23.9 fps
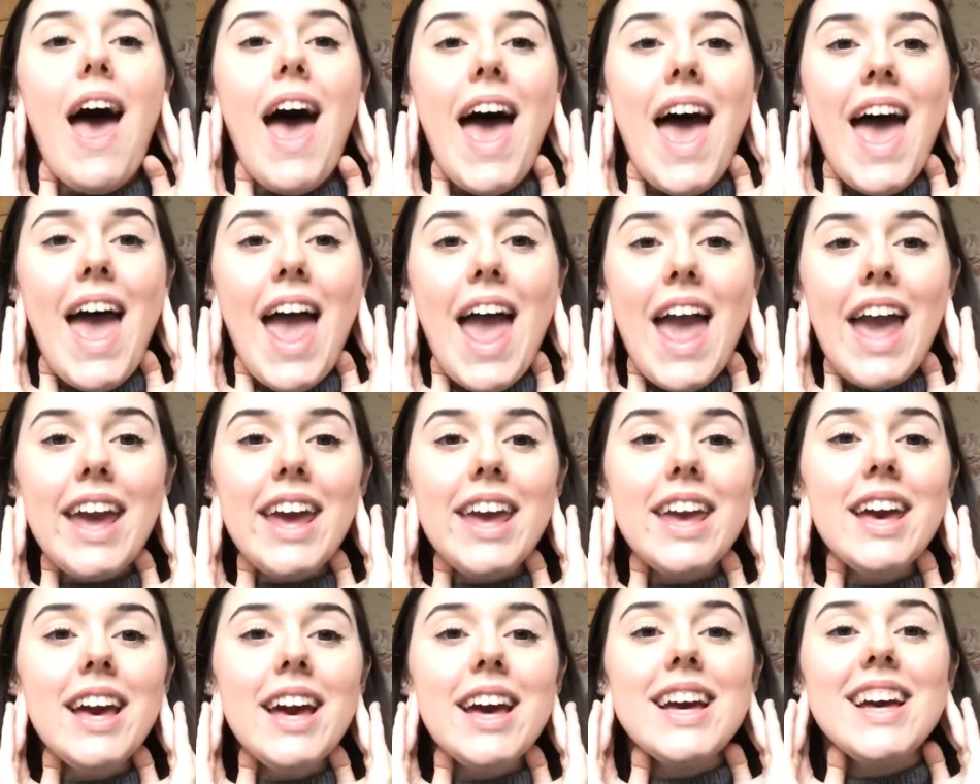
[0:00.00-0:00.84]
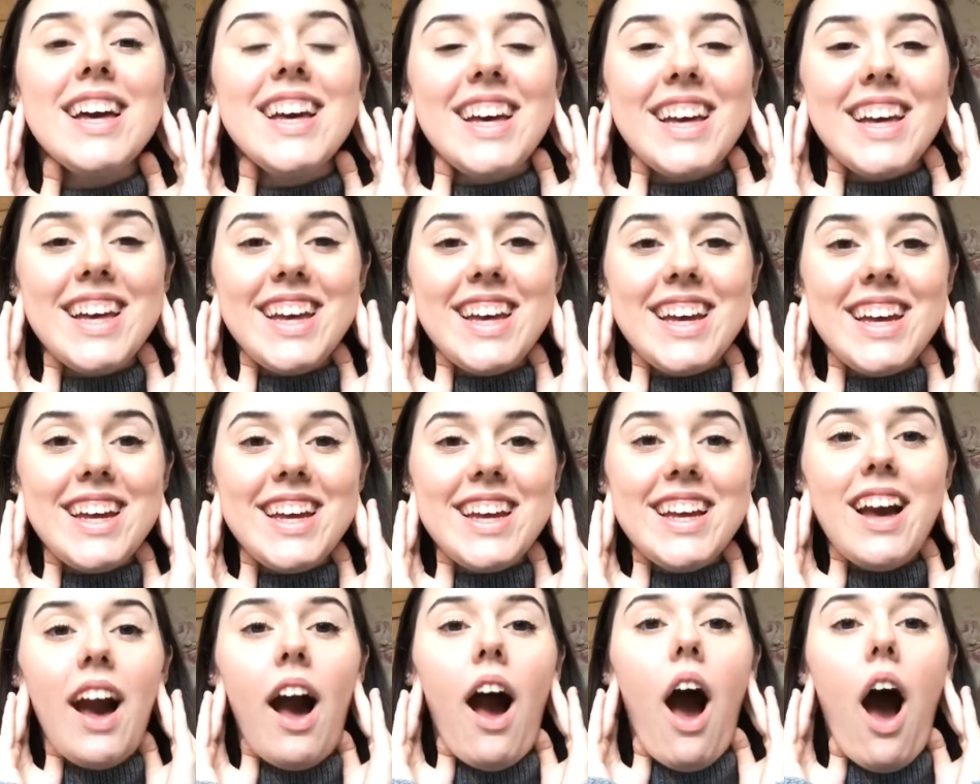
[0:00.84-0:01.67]
A,
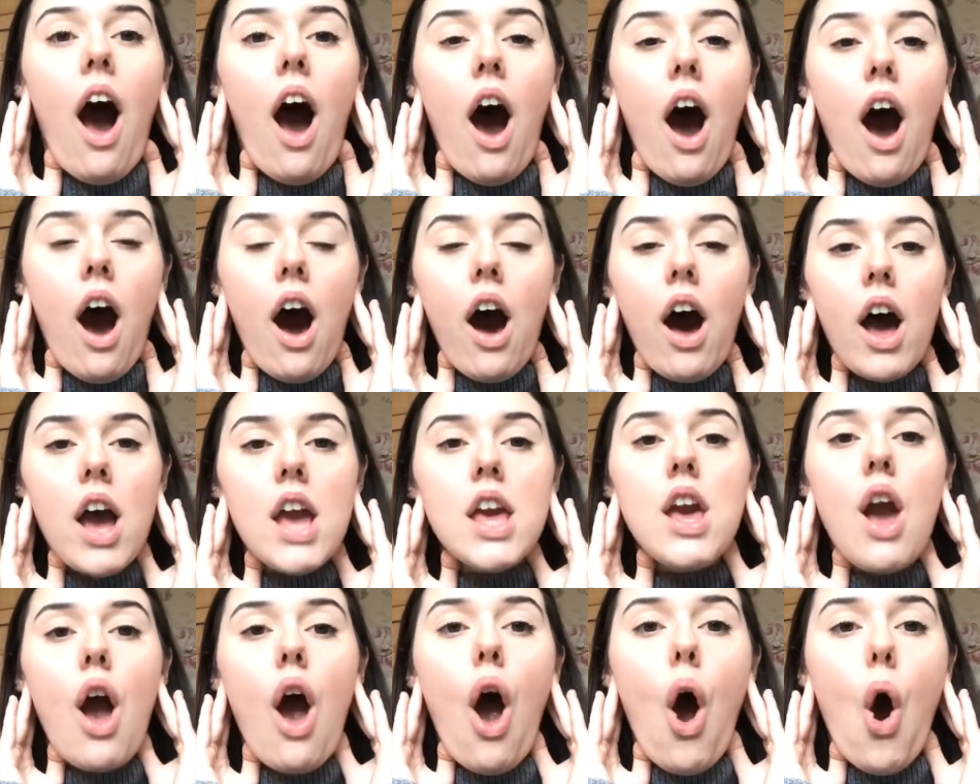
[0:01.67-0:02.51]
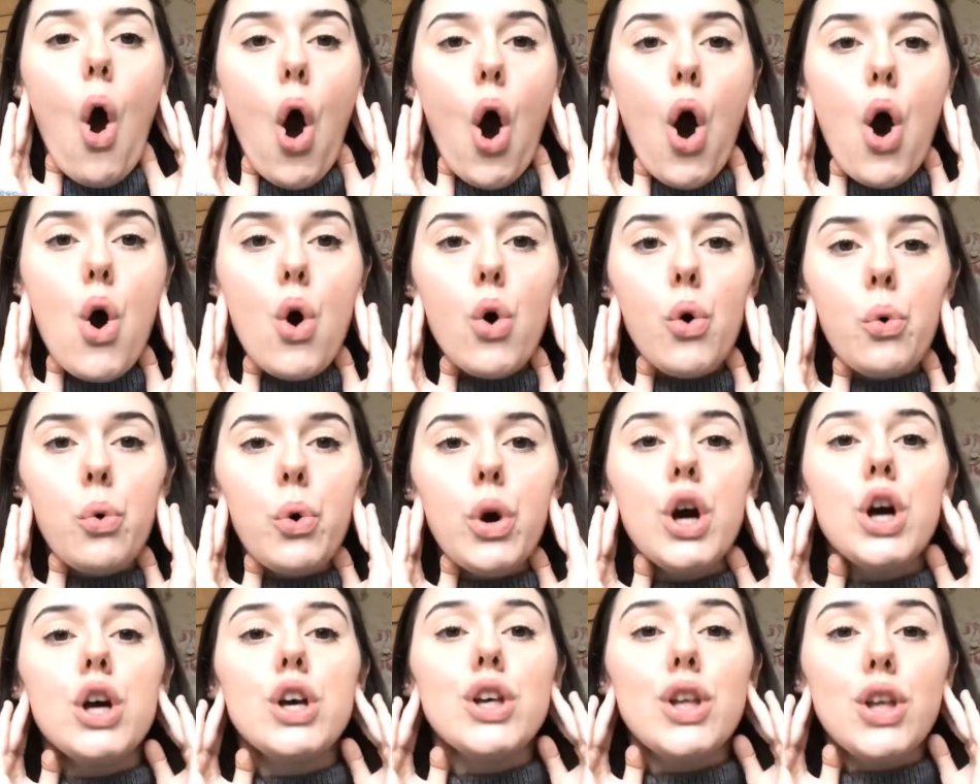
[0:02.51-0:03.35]
E, I, O,
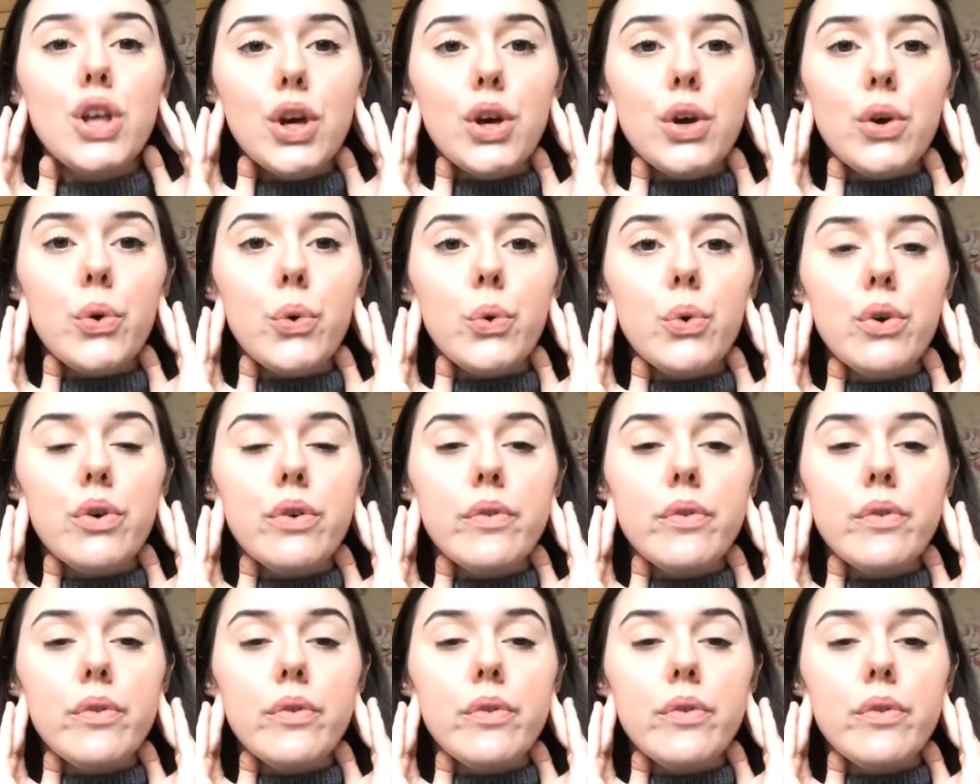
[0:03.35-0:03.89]
U.